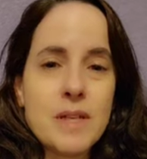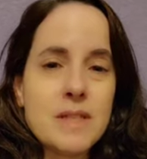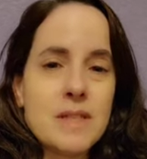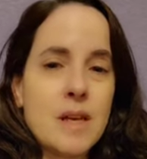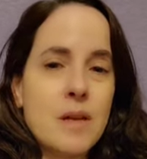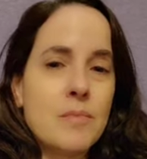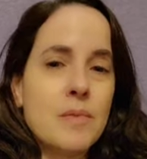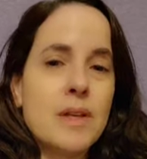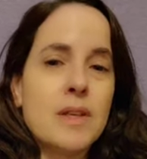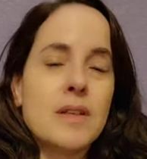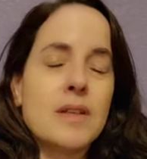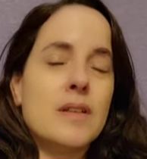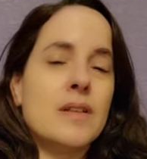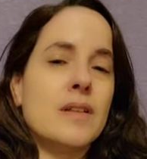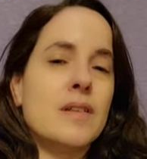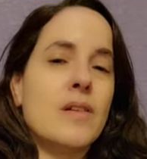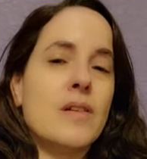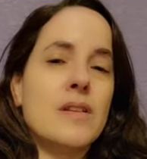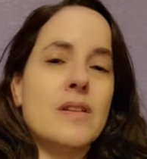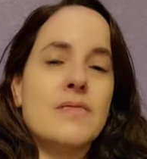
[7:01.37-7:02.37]
pandemic
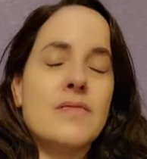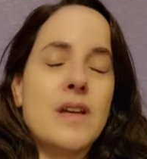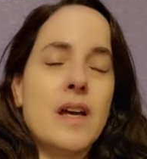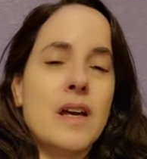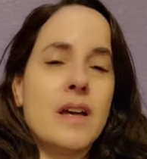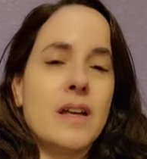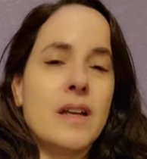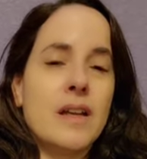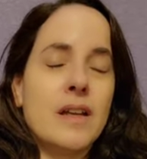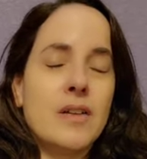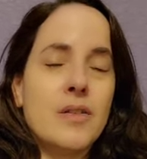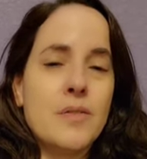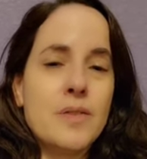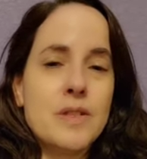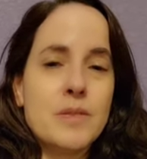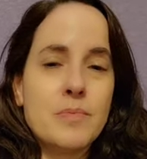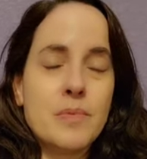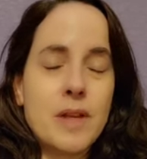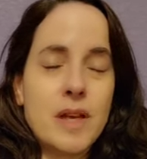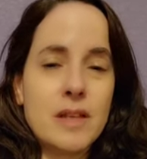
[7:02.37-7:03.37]
and all of that, I had
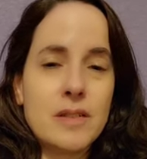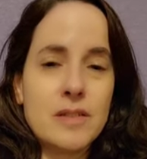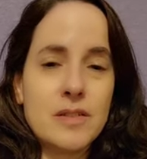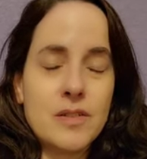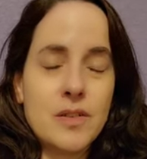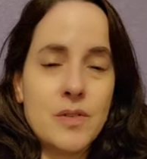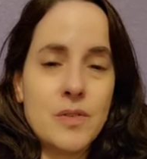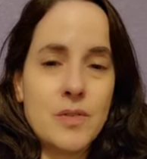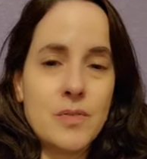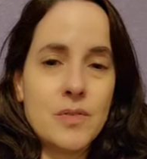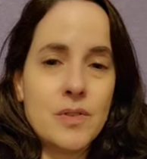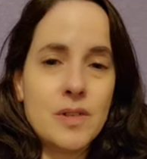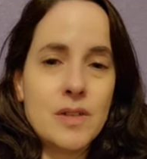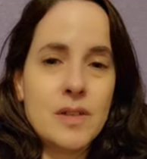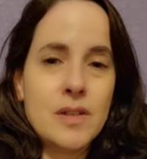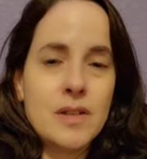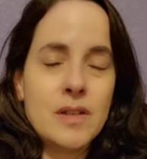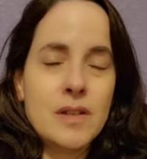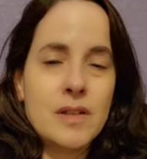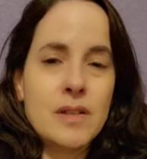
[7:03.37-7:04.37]
always planned to go
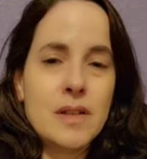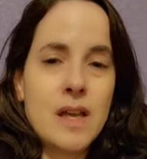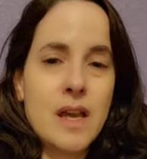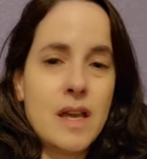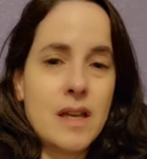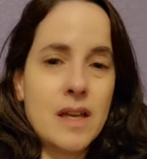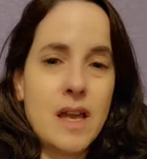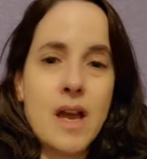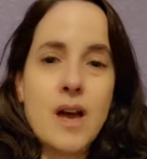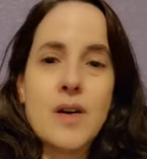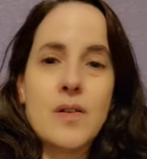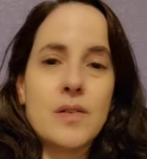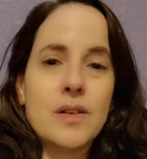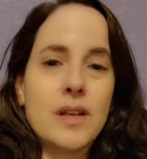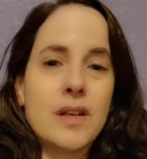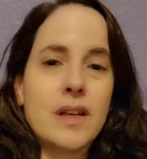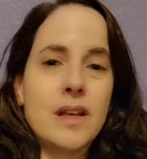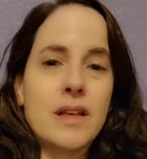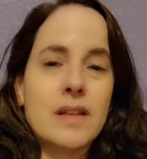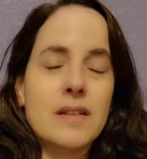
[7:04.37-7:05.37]
hang
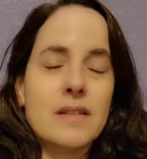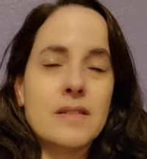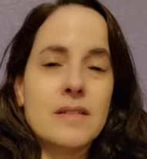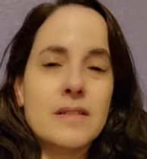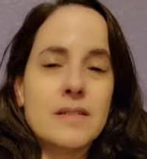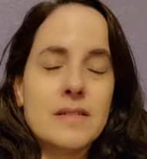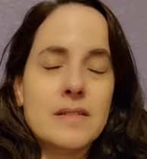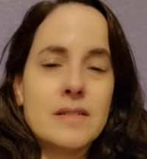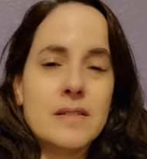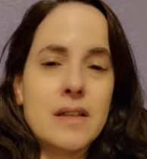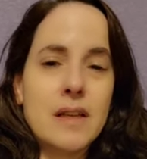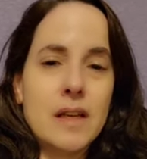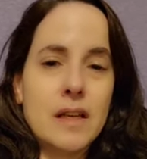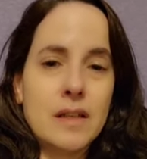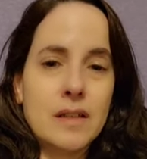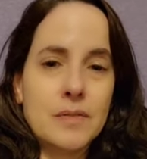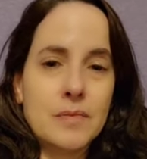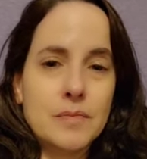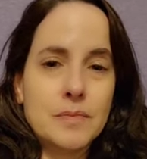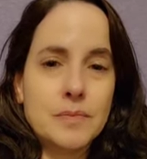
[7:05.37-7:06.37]
out again.
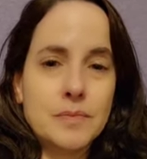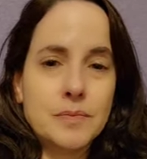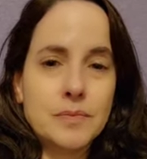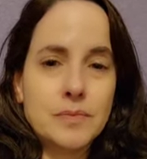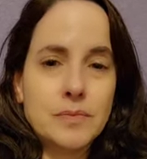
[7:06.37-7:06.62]
And